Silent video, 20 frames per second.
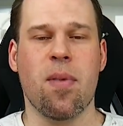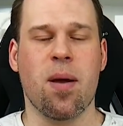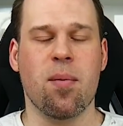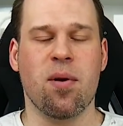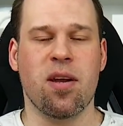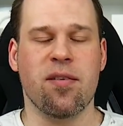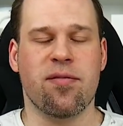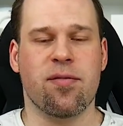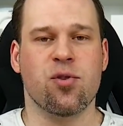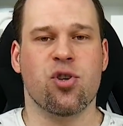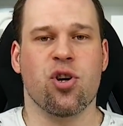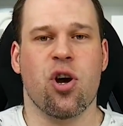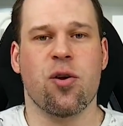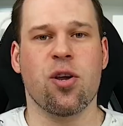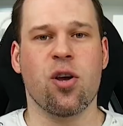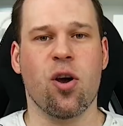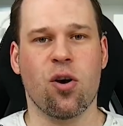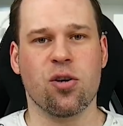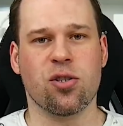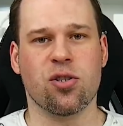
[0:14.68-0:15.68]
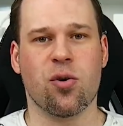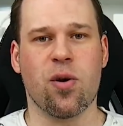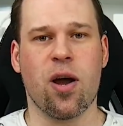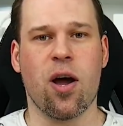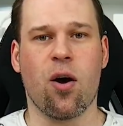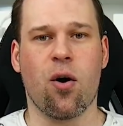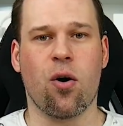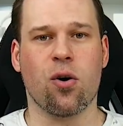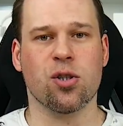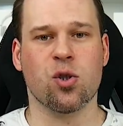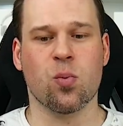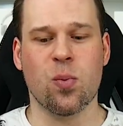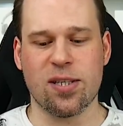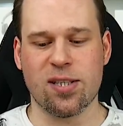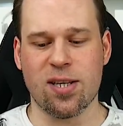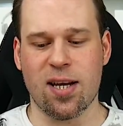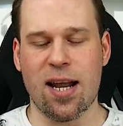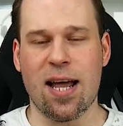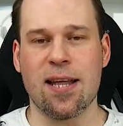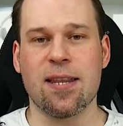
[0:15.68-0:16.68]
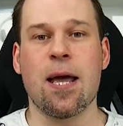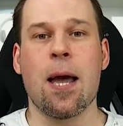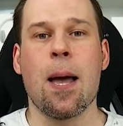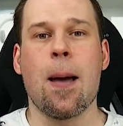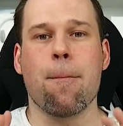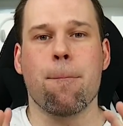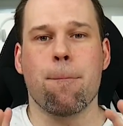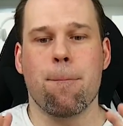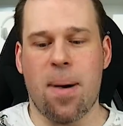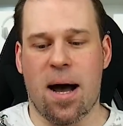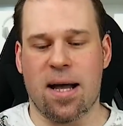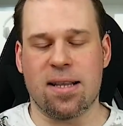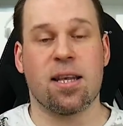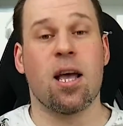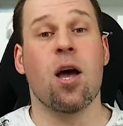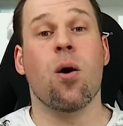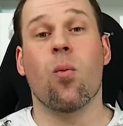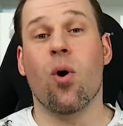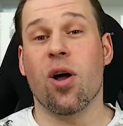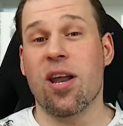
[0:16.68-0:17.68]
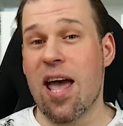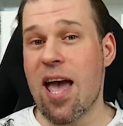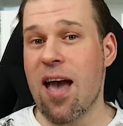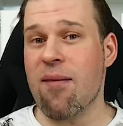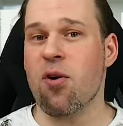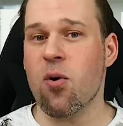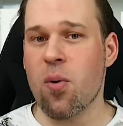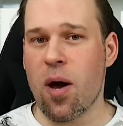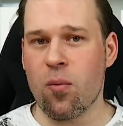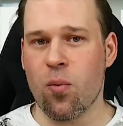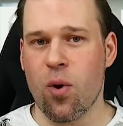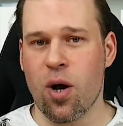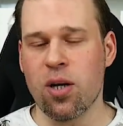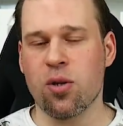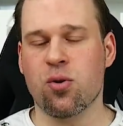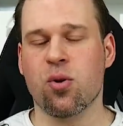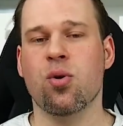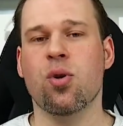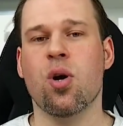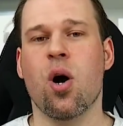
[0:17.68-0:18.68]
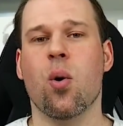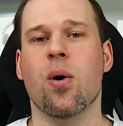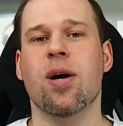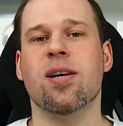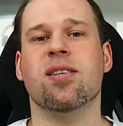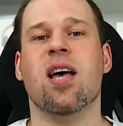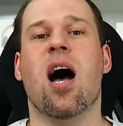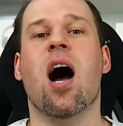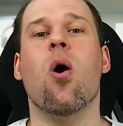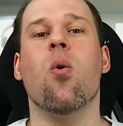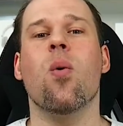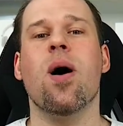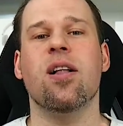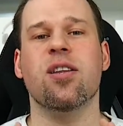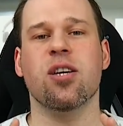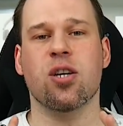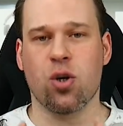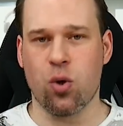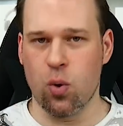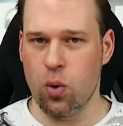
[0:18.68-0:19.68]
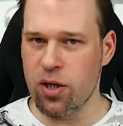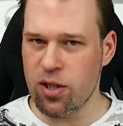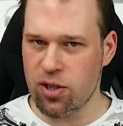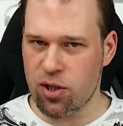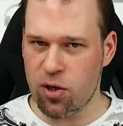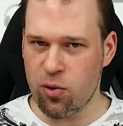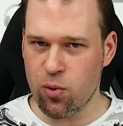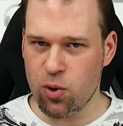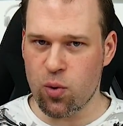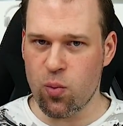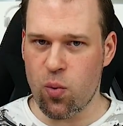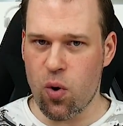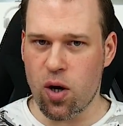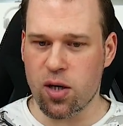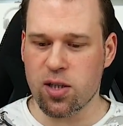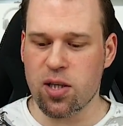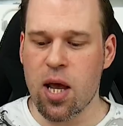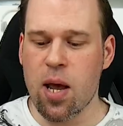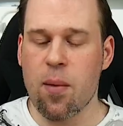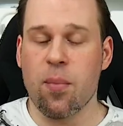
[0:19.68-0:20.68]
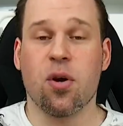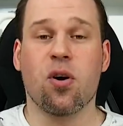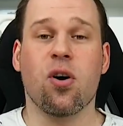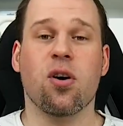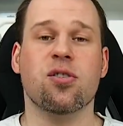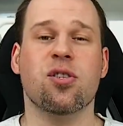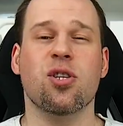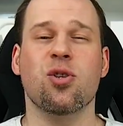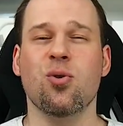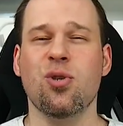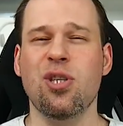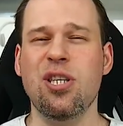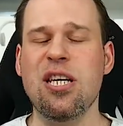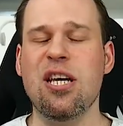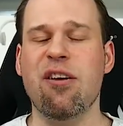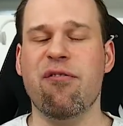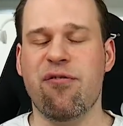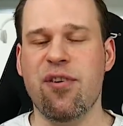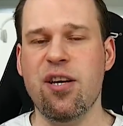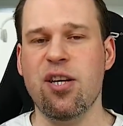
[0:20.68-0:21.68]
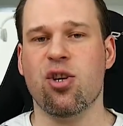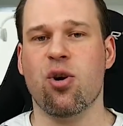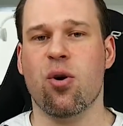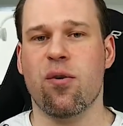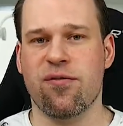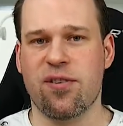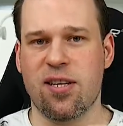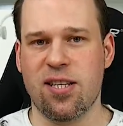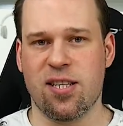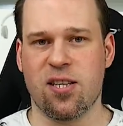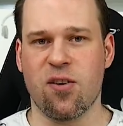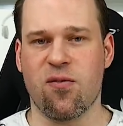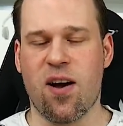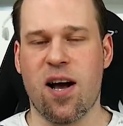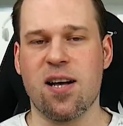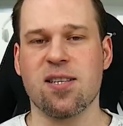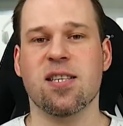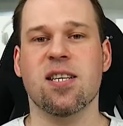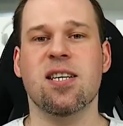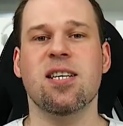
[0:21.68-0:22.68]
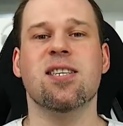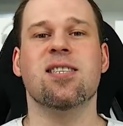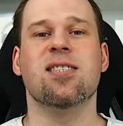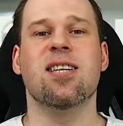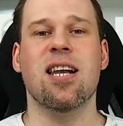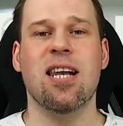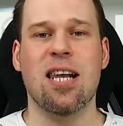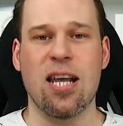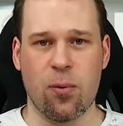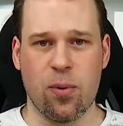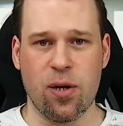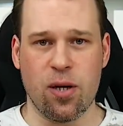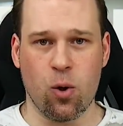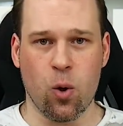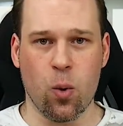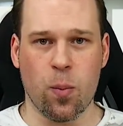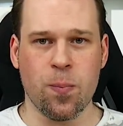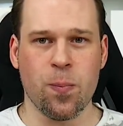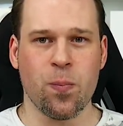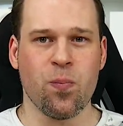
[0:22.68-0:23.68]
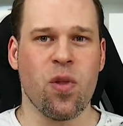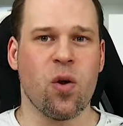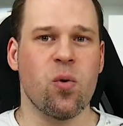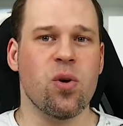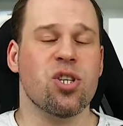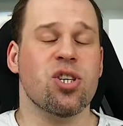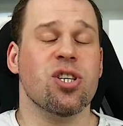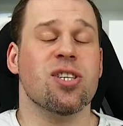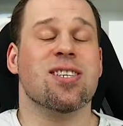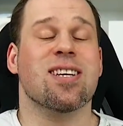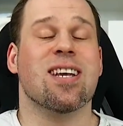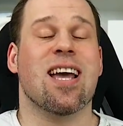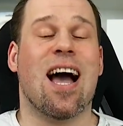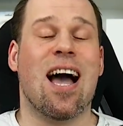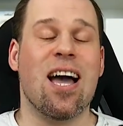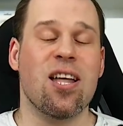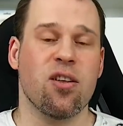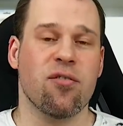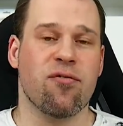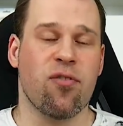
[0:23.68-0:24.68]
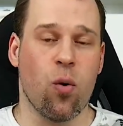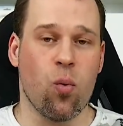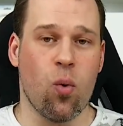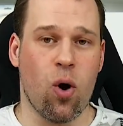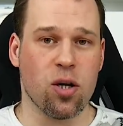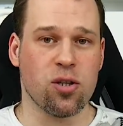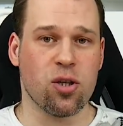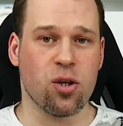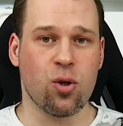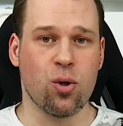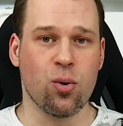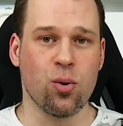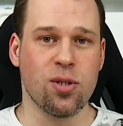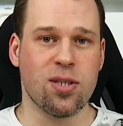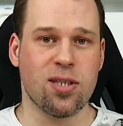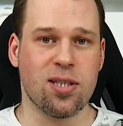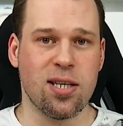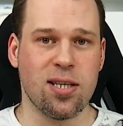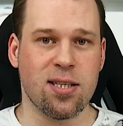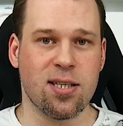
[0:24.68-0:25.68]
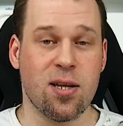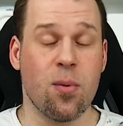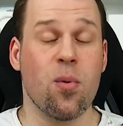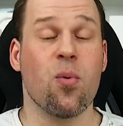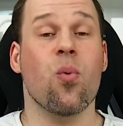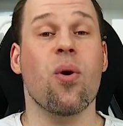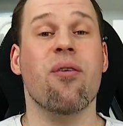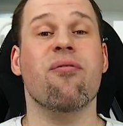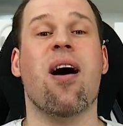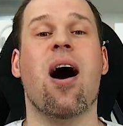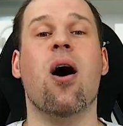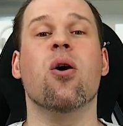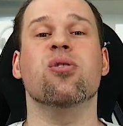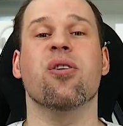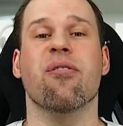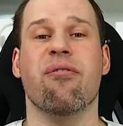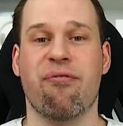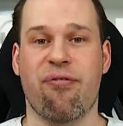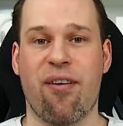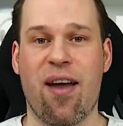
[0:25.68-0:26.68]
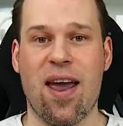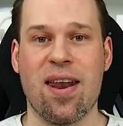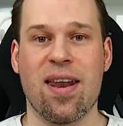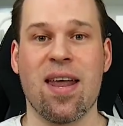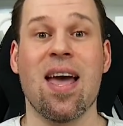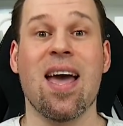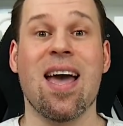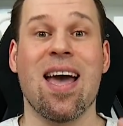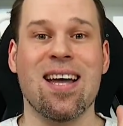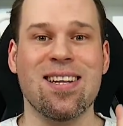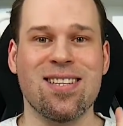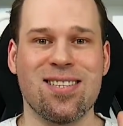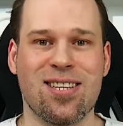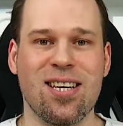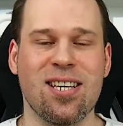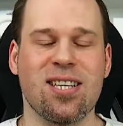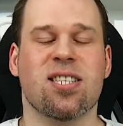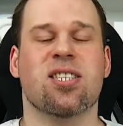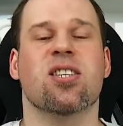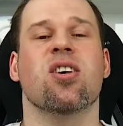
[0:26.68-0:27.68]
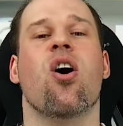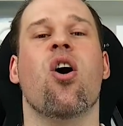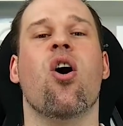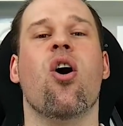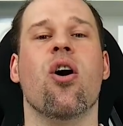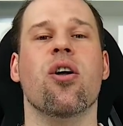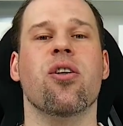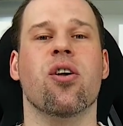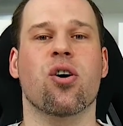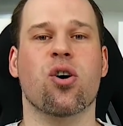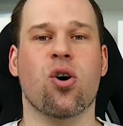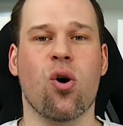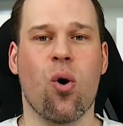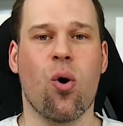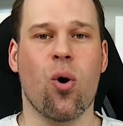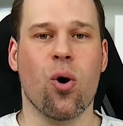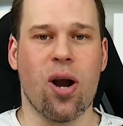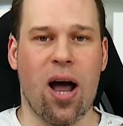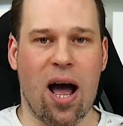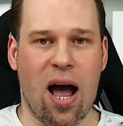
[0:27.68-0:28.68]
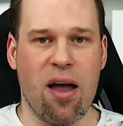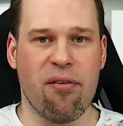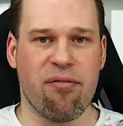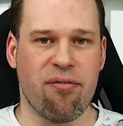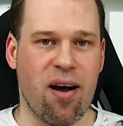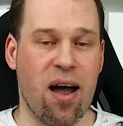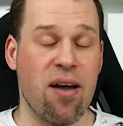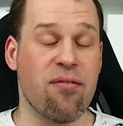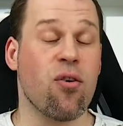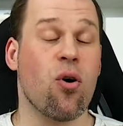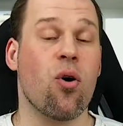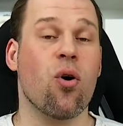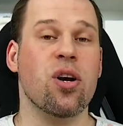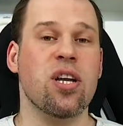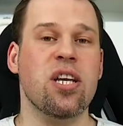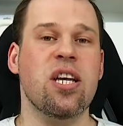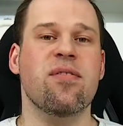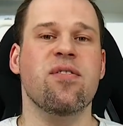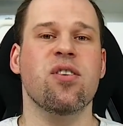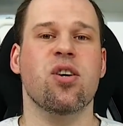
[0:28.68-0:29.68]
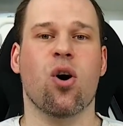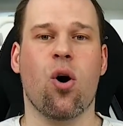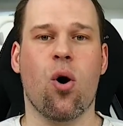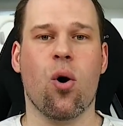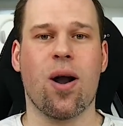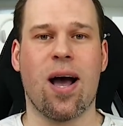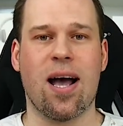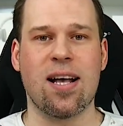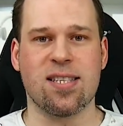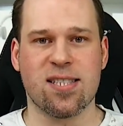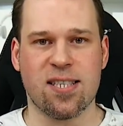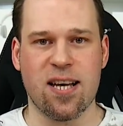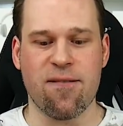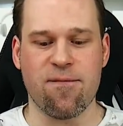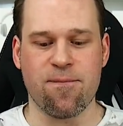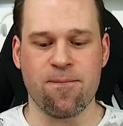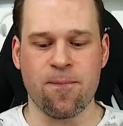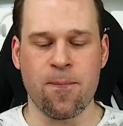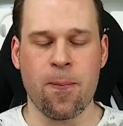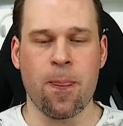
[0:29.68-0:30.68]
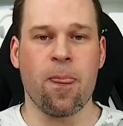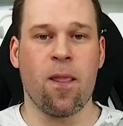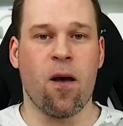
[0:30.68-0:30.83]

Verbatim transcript: maybe live in Germany, Austria or Switzerland. But what everyone wanted to know is how well the cooling solution works, because the unique feature of this device is the liquid loop, which is kind of a water-cooled system without a fan, and this on a Core i5 or even Core i7.